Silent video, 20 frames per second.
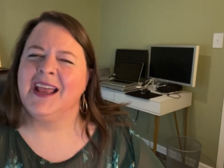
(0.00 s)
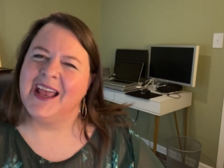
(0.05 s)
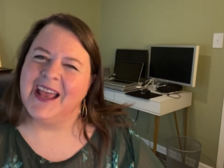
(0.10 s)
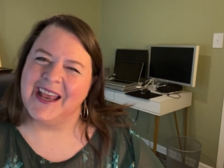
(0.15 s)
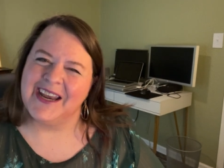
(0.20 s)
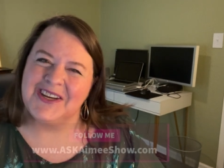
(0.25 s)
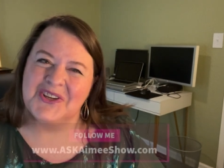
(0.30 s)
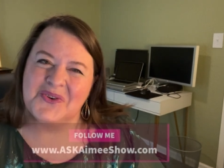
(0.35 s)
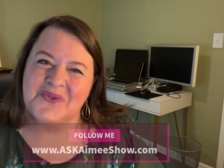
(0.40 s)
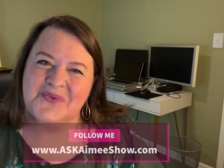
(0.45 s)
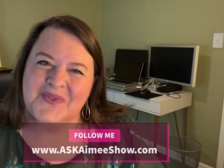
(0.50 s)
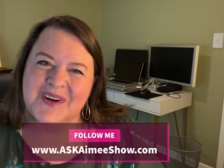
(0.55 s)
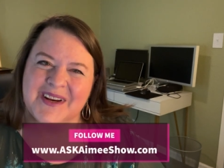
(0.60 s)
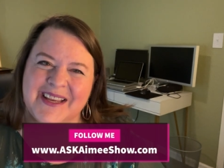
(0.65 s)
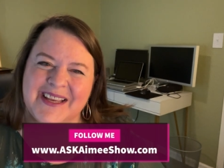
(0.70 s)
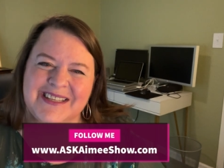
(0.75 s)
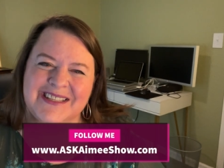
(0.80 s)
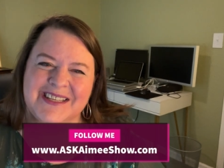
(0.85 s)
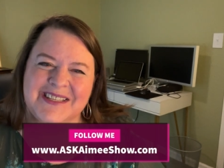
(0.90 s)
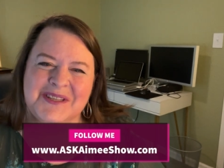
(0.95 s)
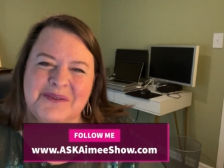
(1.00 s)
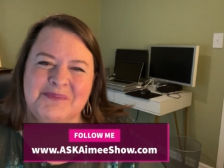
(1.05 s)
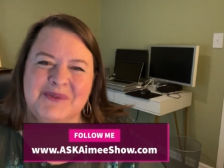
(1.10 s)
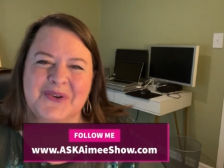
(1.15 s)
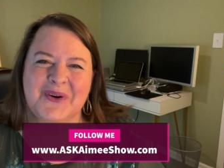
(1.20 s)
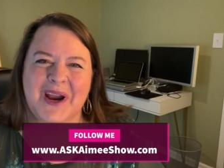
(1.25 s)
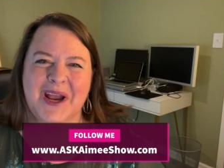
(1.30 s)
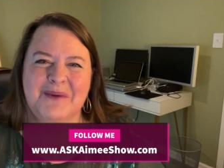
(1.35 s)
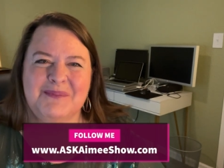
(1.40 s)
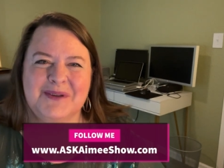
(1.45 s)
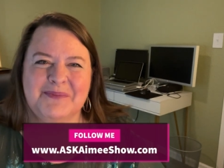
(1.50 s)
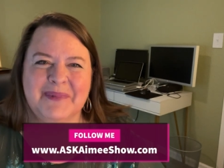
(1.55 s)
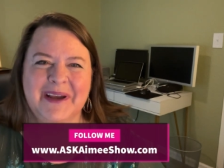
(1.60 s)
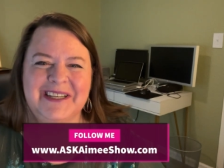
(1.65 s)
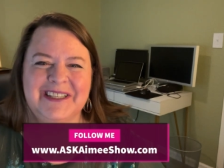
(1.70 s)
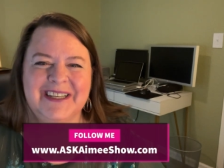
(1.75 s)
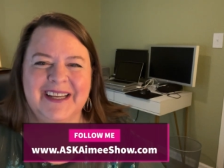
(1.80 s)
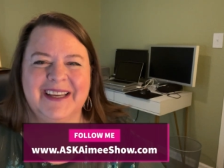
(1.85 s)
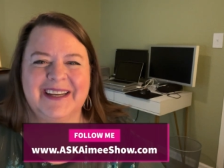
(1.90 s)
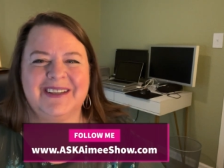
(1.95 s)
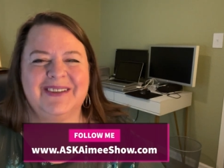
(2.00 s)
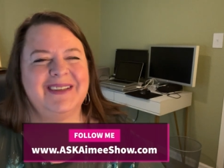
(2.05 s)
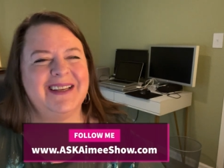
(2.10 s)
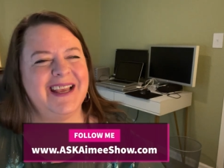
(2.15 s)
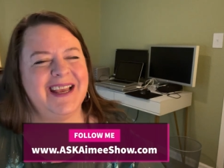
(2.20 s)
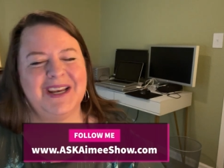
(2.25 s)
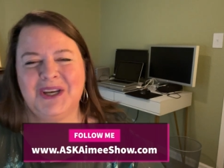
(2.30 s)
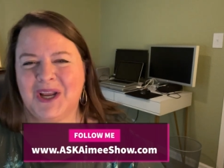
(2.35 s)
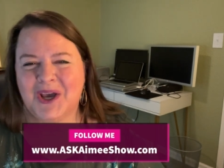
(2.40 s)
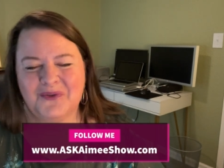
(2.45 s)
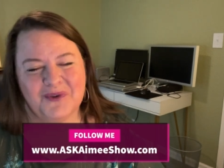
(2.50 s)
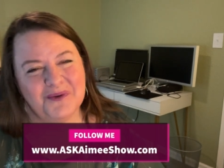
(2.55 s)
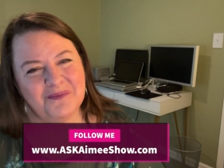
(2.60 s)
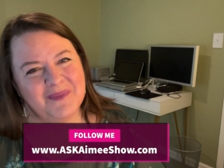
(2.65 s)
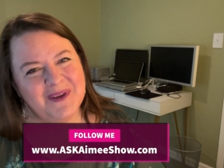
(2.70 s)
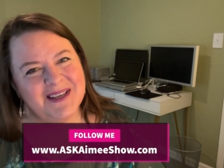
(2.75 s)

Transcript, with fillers: And don't forget to subscribe to my channel and never